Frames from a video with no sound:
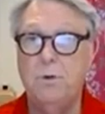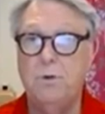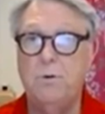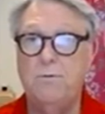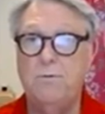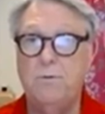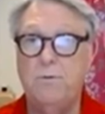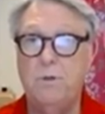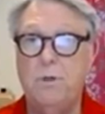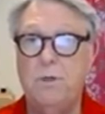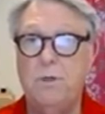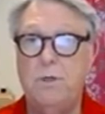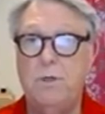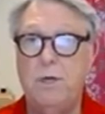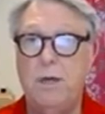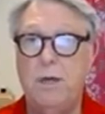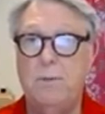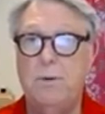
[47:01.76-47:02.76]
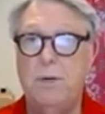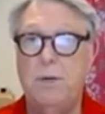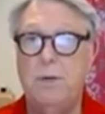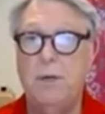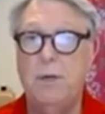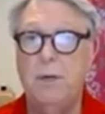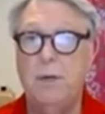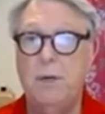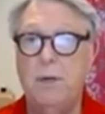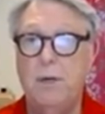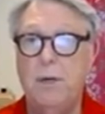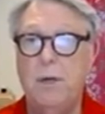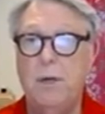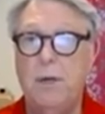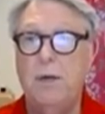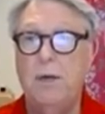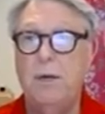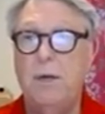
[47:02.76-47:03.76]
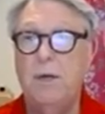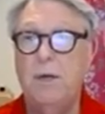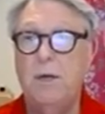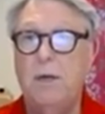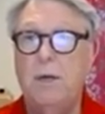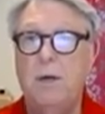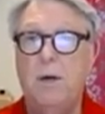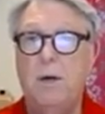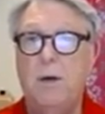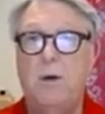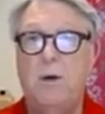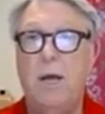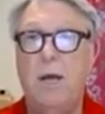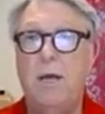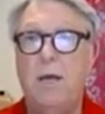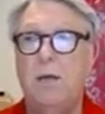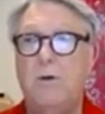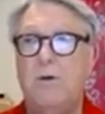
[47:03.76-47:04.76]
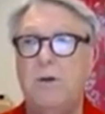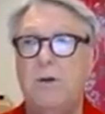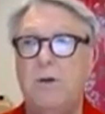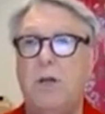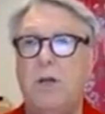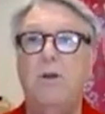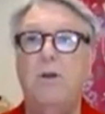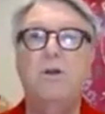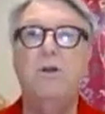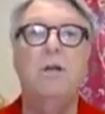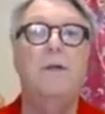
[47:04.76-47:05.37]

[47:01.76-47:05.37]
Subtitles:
voltage stepped. Okay, interesting. Usually